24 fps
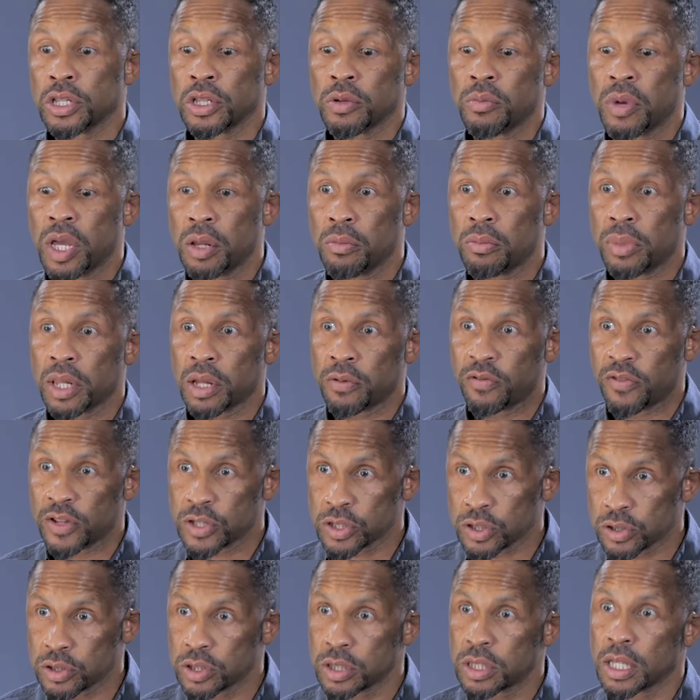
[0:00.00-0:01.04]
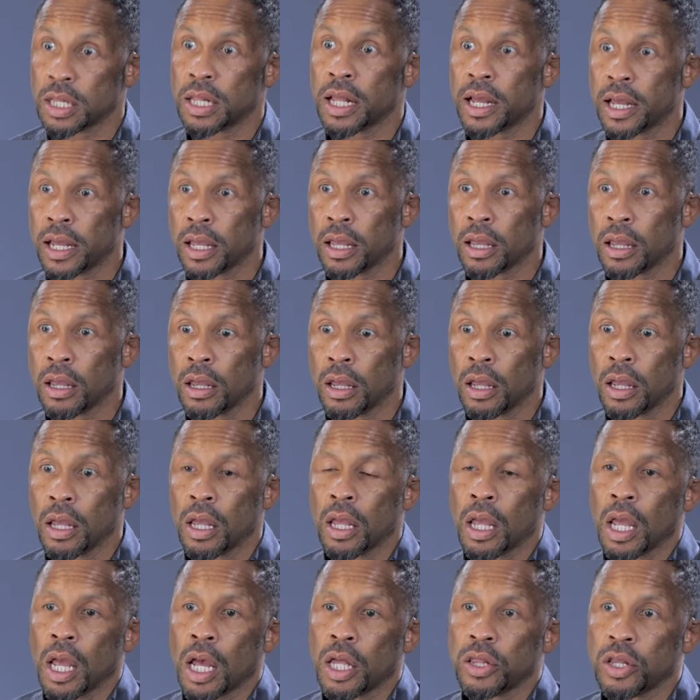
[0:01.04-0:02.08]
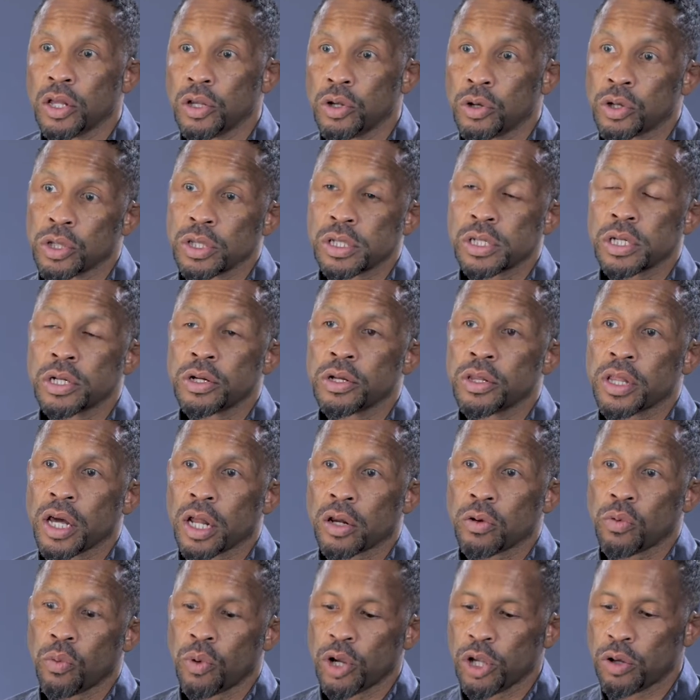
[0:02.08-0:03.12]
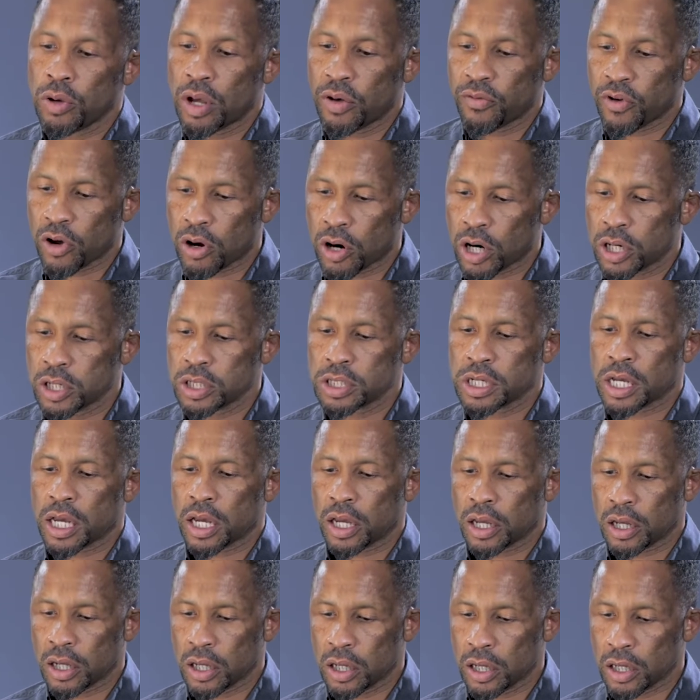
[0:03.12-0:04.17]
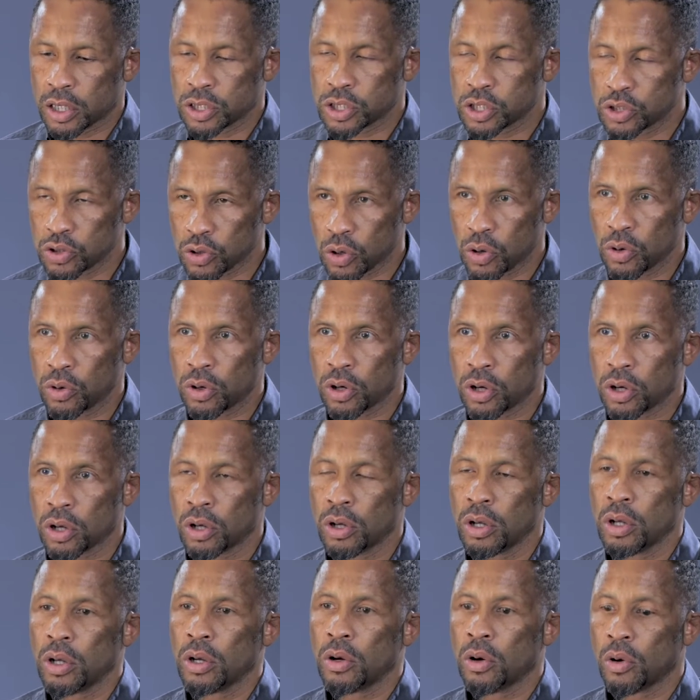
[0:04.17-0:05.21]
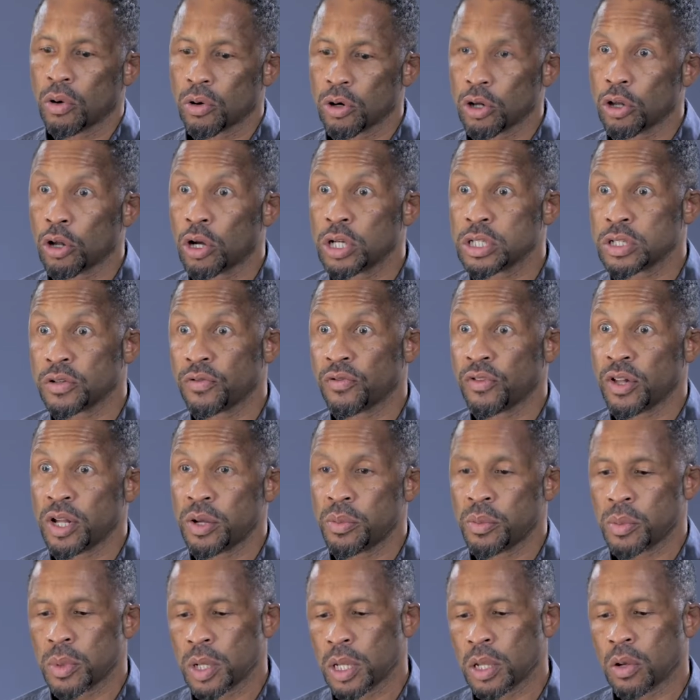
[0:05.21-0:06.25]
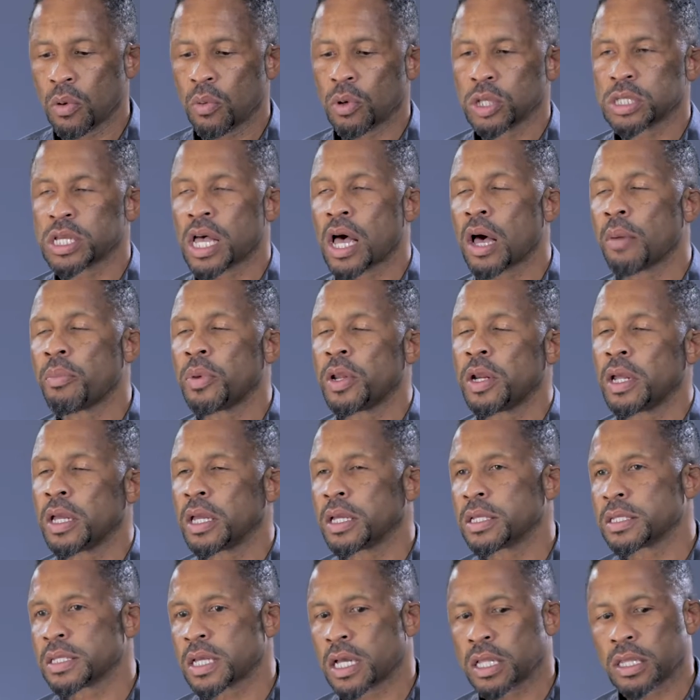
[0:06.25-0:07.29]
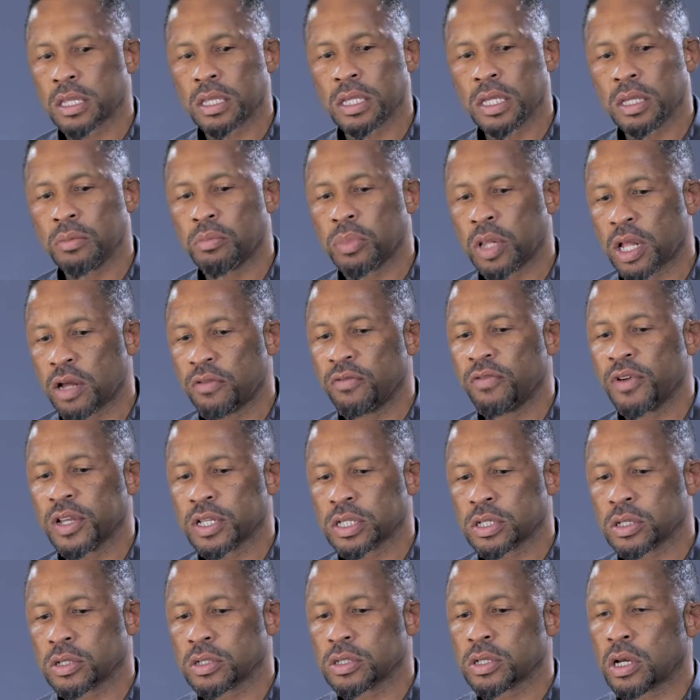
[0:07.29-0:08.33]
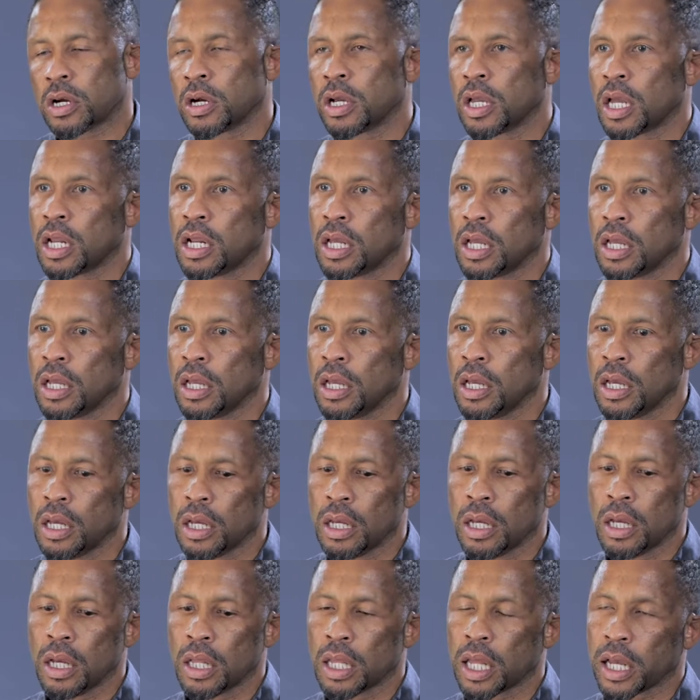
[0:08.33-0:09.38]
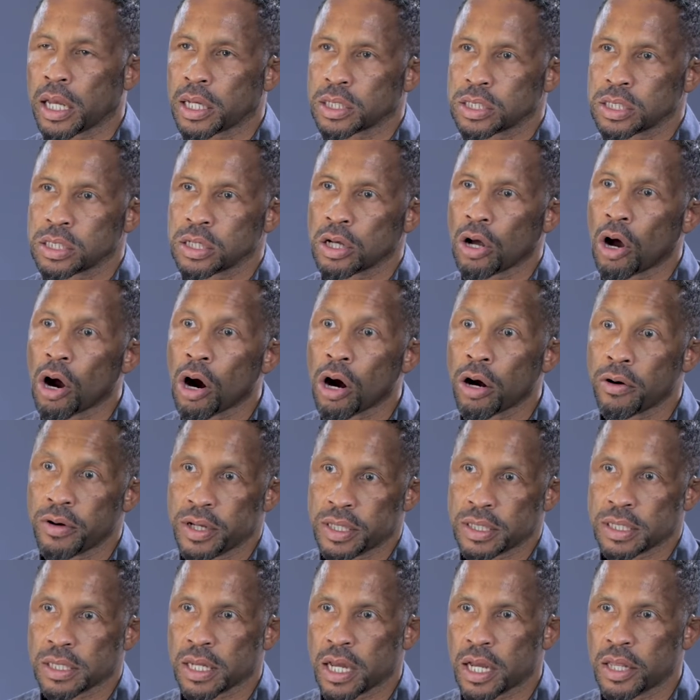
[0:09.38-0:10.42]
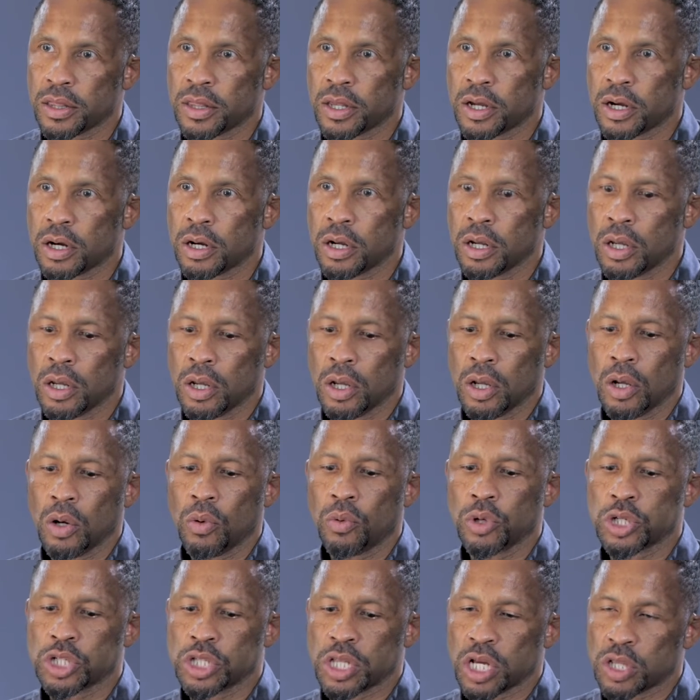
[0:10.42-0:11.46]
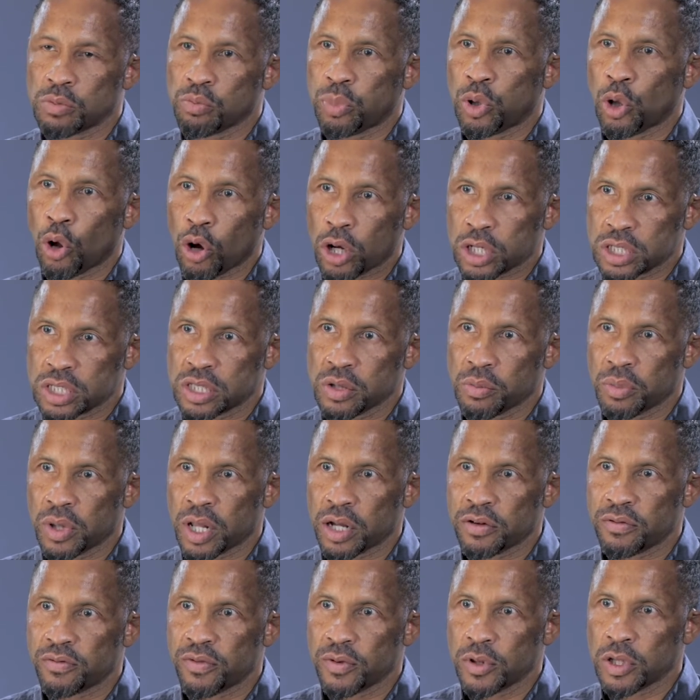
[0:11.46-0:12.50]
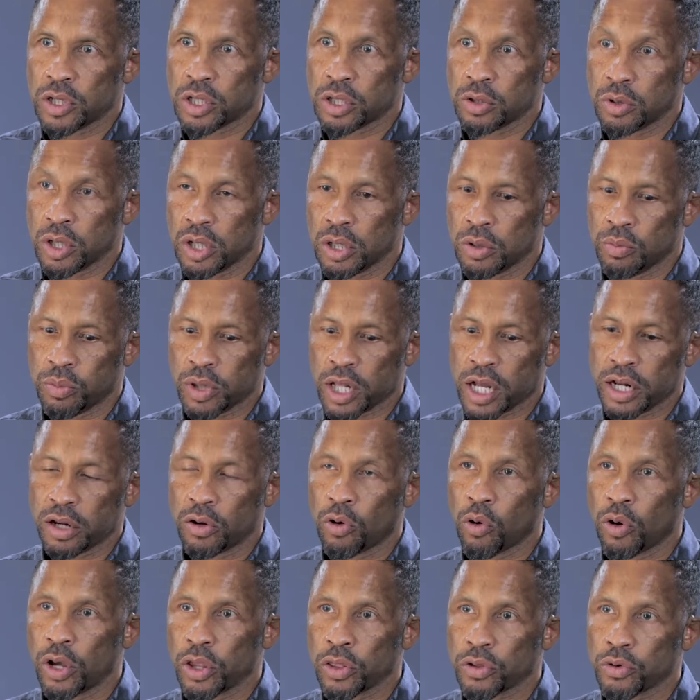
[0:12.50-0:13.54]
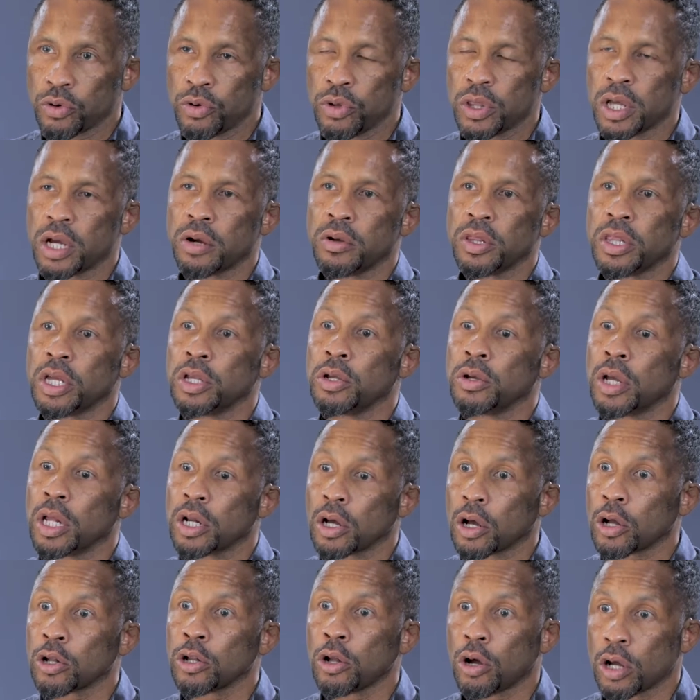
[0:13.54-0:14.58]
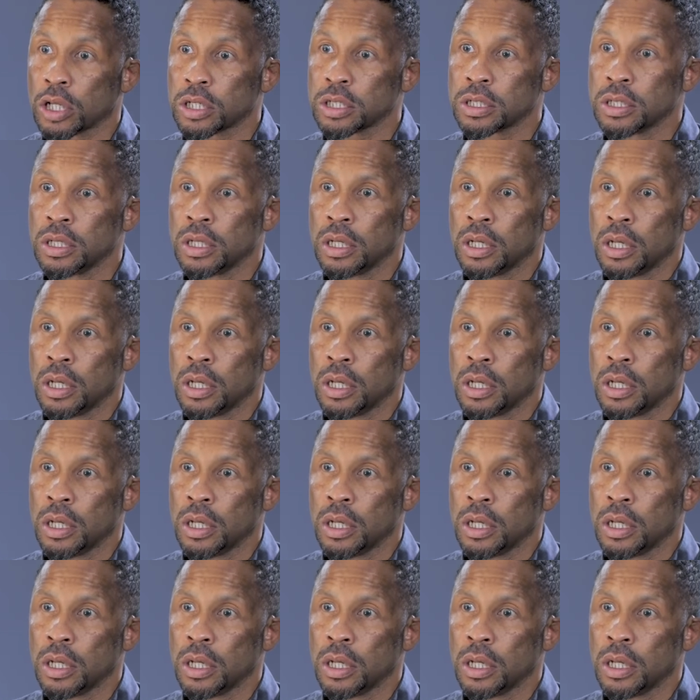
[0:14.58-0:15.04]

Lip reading: than the main blood vessel to the leg, and then you consider that when you have a heart attack, a stroke, or a loss of limb, what's happening is that the blood vessels are getting like a scar inside there, which then blocks the blood going through there, and then you get a clot.